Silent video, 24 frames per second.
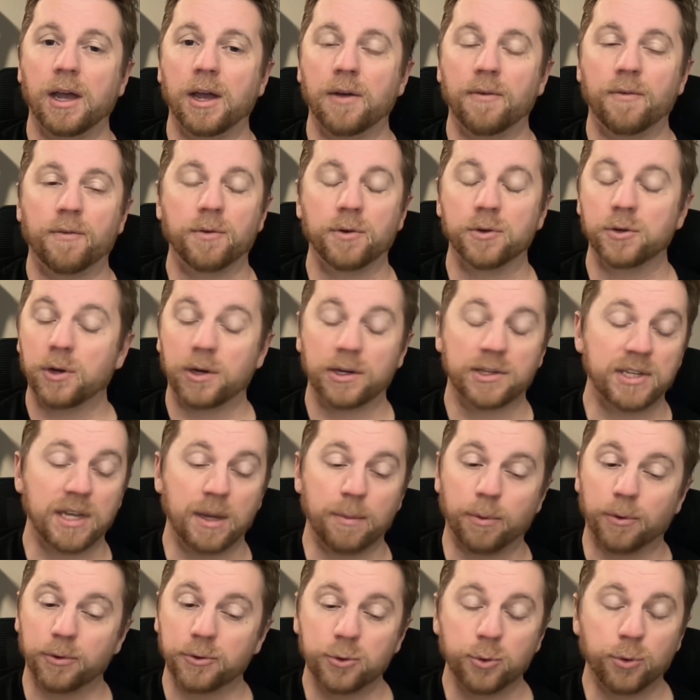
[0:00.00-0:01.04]
for
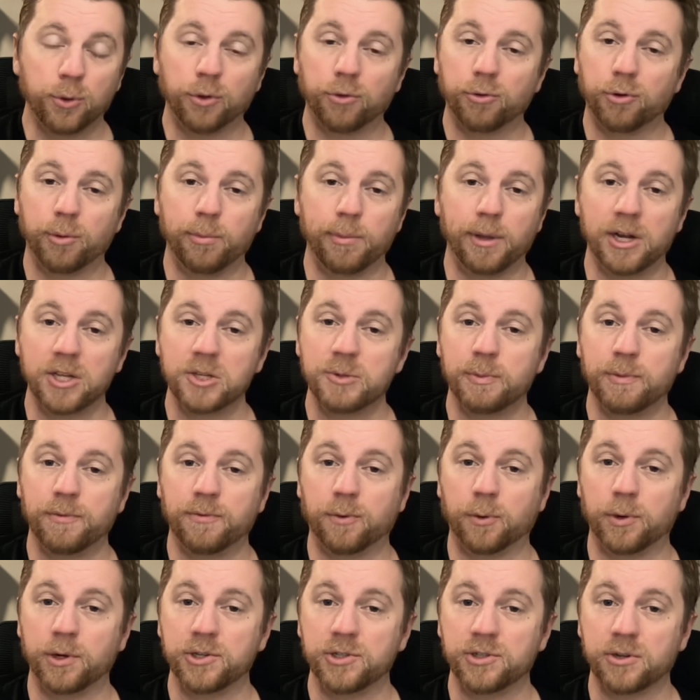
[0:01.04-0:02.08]
example 2 or 3 minutes
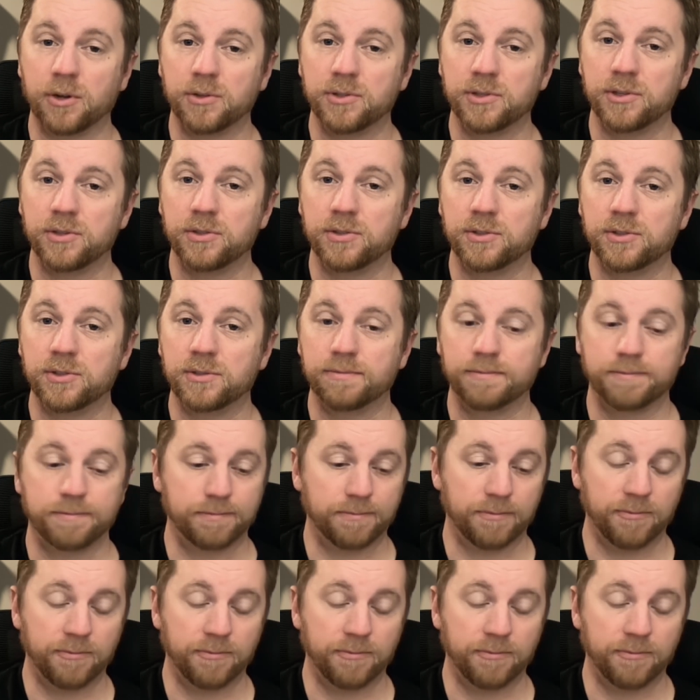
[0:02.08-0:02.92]
before he starts his